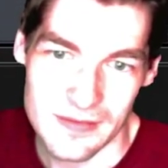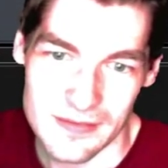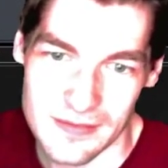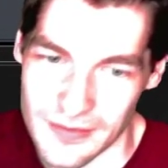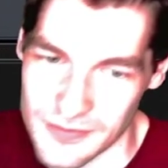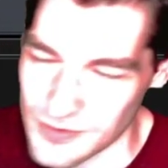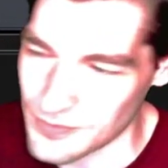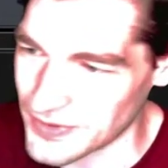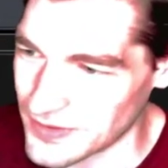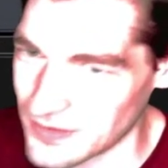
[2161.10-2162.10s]
Now he's going to play
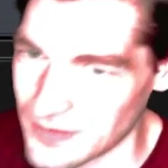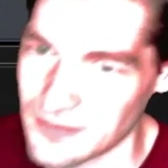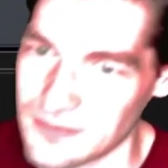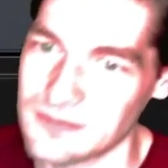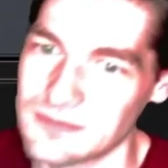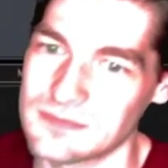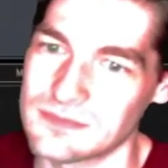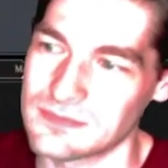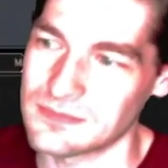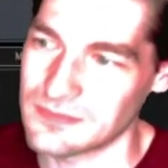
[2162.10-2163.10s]
the
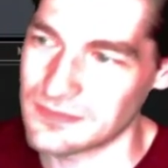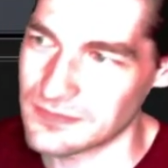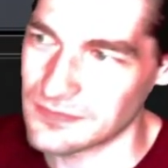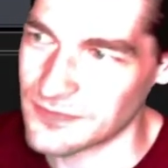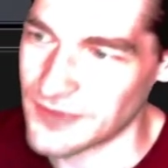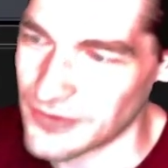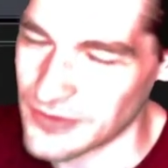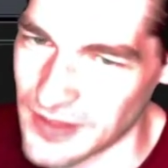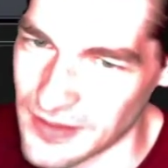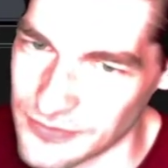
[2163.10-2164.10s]
Fiery
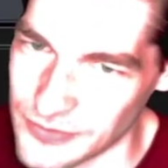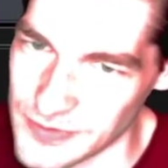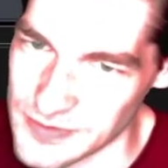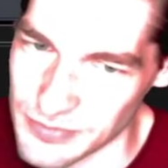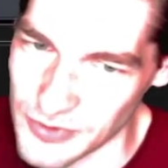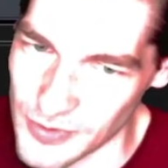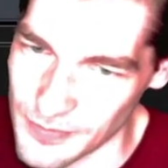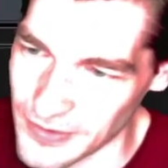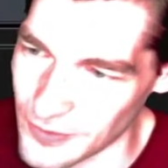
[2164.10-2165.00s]
Confluence and blow up my whole